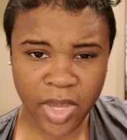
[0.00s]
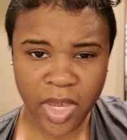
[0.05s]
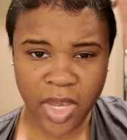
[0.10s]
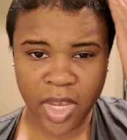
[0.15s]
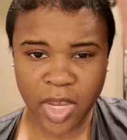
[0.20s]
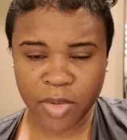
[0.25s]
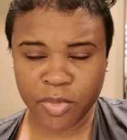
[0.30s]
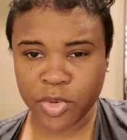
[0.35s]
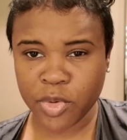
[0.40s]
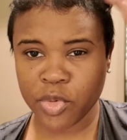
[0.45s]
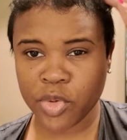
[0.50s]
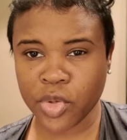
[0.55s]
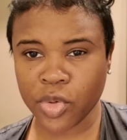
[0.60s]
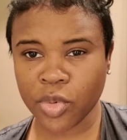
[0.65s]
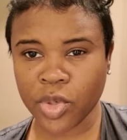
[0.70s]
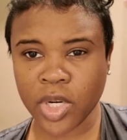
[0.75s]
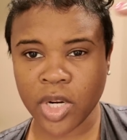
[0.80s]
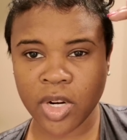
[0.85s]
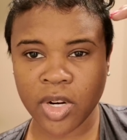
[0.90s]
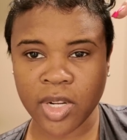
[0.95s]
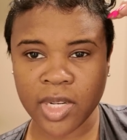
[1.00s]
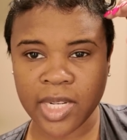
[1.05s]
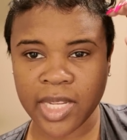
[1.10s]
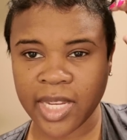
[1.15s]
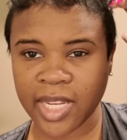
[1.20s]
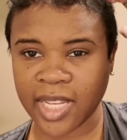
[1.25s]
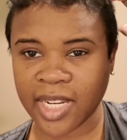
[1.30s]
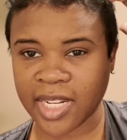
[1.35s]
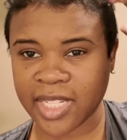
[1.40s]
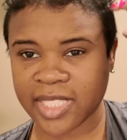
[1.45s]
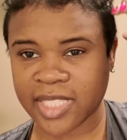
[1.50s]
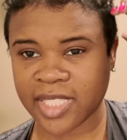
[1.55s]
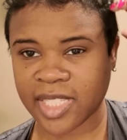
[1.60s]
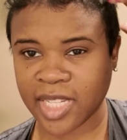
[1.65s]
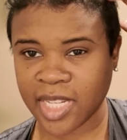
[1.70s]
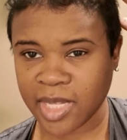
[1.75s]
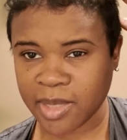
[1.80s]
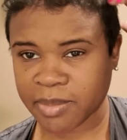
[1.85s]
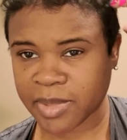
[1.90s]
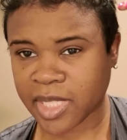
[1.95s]
If you do curl it and it
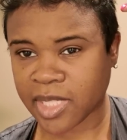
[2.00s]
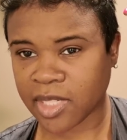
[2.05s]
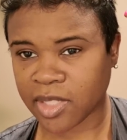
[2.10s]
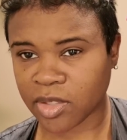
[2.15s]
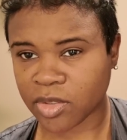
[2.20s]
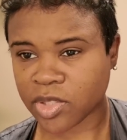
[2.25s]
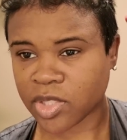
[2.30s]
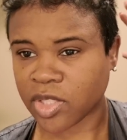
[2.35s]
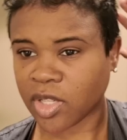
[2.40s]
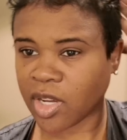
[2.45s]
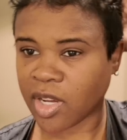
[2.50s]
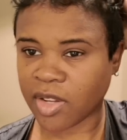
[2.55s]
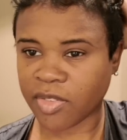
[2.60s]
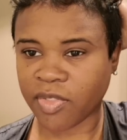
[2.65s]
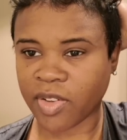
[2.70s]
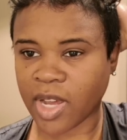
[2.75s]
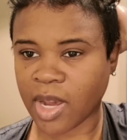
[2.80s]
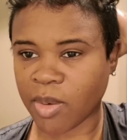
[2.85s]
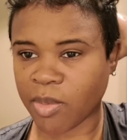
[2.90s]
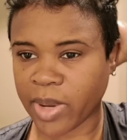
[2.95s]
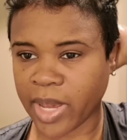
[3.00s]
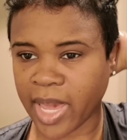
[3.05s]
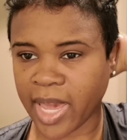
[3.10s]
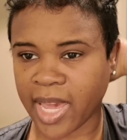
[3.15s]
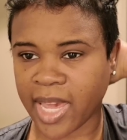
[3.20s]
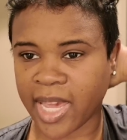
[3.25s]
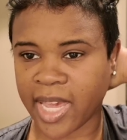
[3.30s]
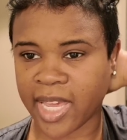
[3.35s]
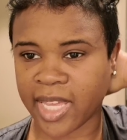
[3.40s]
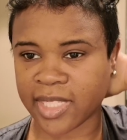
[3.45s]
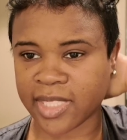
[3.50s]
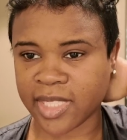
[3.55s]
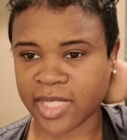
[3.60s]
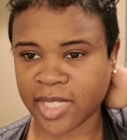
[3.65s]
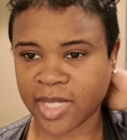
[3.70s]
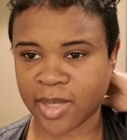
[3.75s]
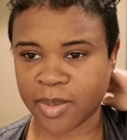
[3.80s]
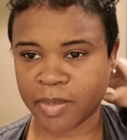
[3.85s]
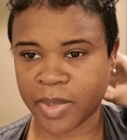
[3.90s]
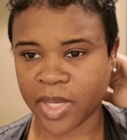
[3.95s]
seems a little soft, I would add
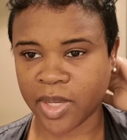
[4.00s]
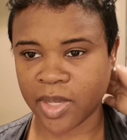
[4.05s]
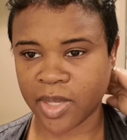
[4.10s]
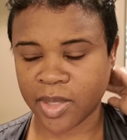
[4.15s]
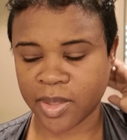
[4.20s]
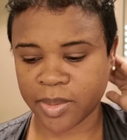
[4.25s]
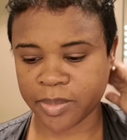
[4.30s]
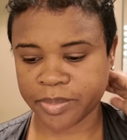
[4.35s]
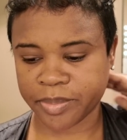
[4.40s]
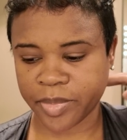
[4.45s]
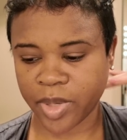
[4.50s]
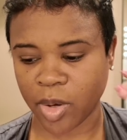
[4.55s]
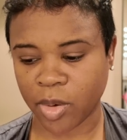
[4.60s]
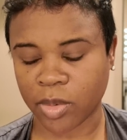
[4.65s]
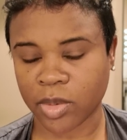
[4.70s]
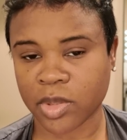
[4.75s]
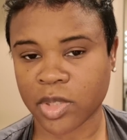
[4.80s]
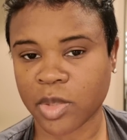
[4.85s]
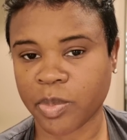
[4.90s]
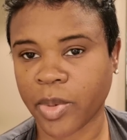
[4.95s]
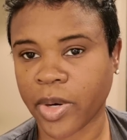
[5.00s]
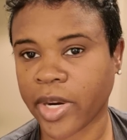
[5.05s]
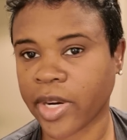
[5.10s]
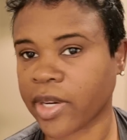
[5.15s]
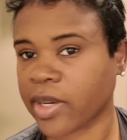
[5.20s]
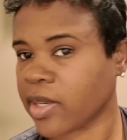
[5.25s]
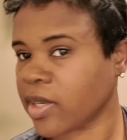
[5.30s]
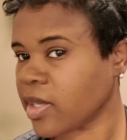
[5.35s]
some holding spray.